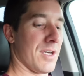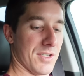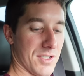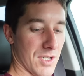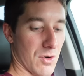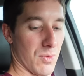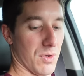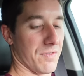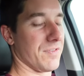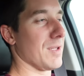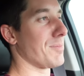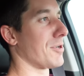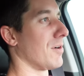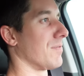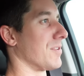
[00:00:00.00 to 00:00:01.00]
So we'll
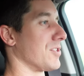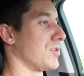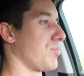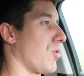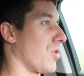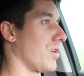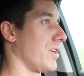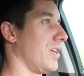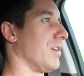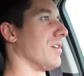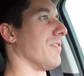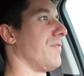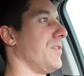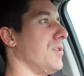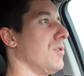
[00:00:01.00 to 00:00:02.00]
flip it over to sport here
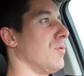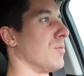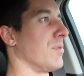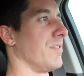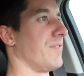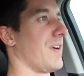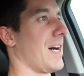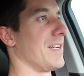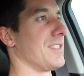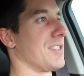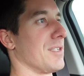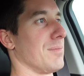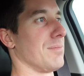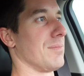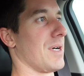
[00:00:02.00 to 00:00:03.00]
in a few when we find
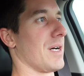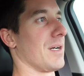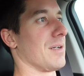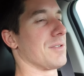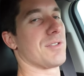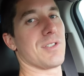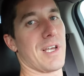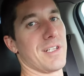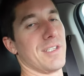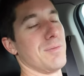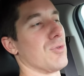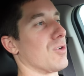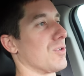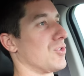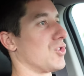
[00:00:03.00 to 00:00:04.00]
some uh, slightly
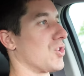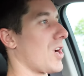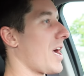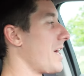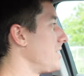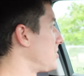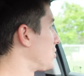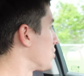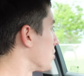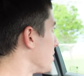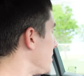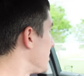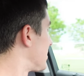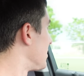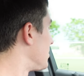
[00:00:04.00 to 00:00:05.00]
more dry
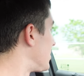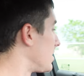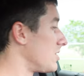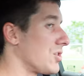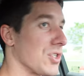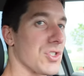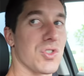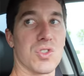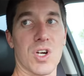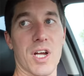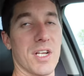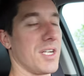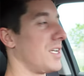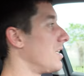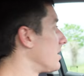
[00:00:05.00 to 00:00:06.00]
streets. It did just
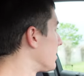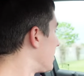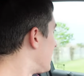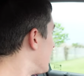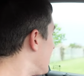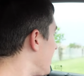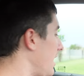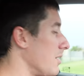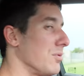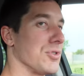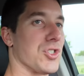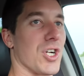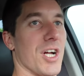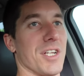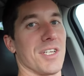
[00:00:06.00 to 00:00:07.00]
rain here and we'll
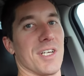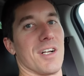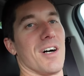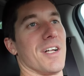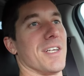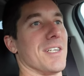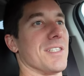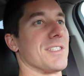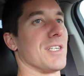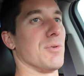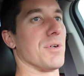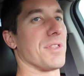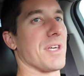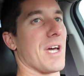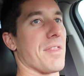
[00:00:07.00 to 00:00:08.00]
try to get on it and see
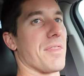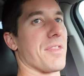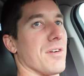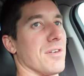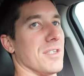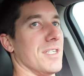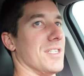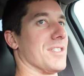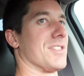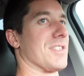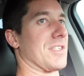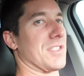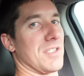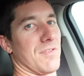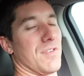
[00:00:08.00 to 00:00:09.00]
what that 30 to
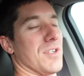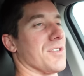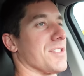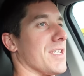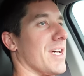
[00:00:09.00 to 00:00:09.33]
60 feels